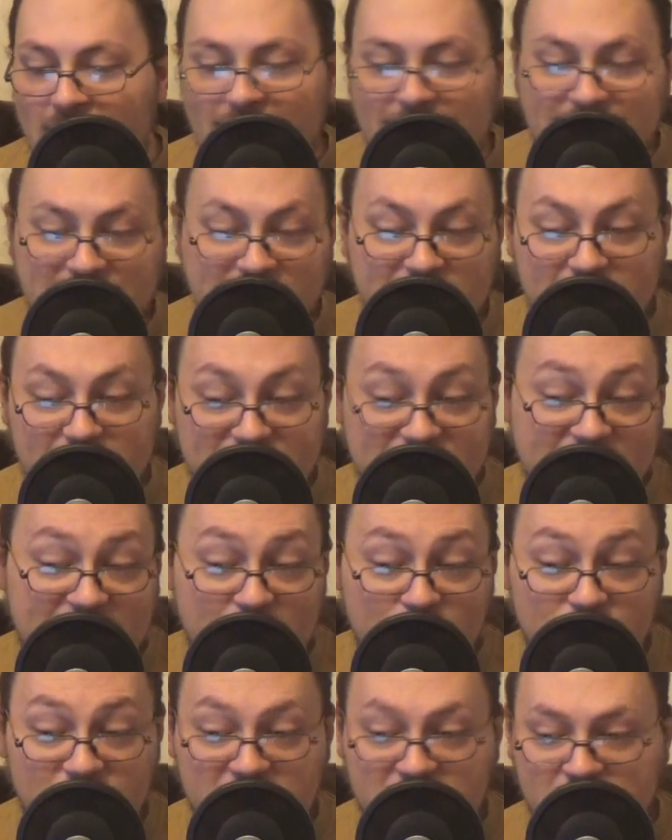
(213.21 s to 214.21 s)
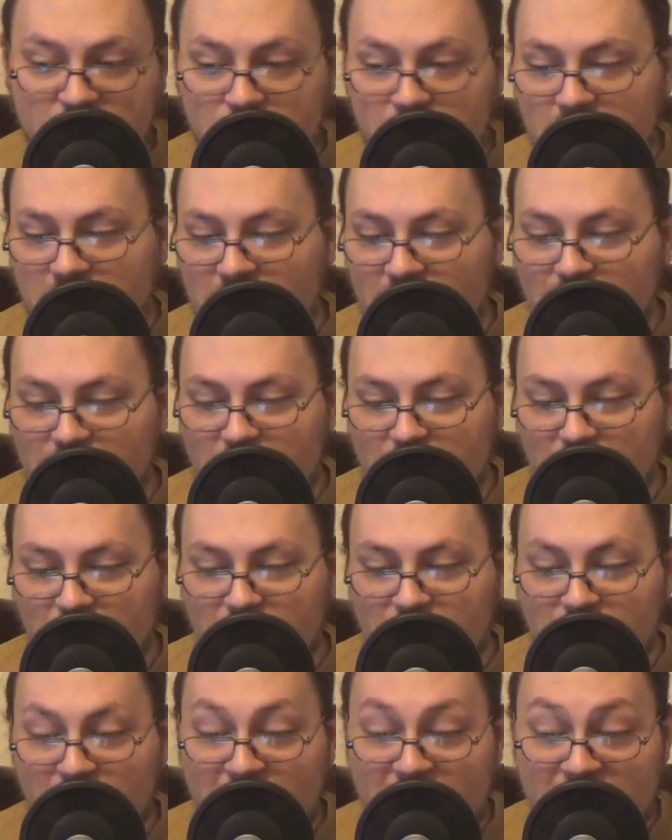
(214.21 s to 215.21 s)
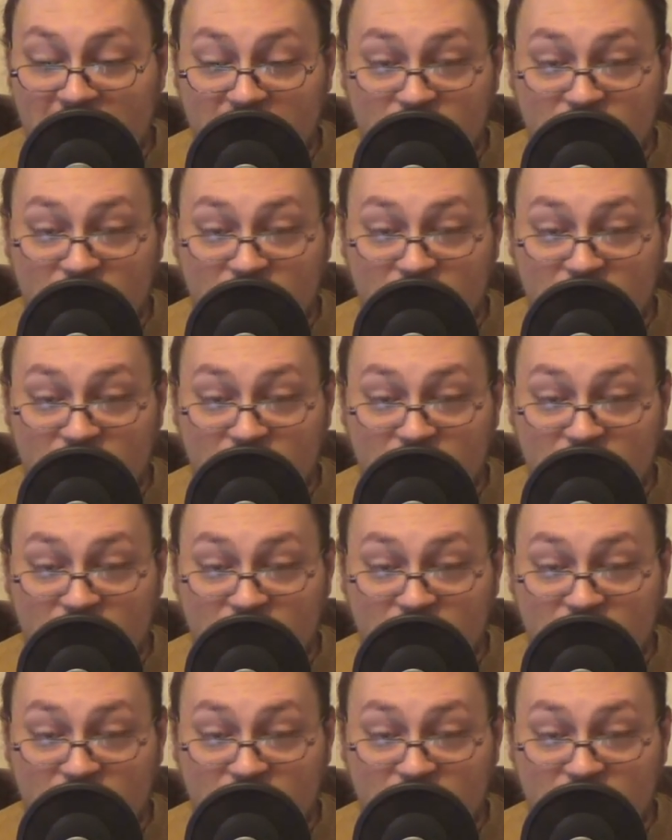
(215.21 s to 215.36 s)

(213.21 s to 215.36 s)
It's still astounding to me that people pay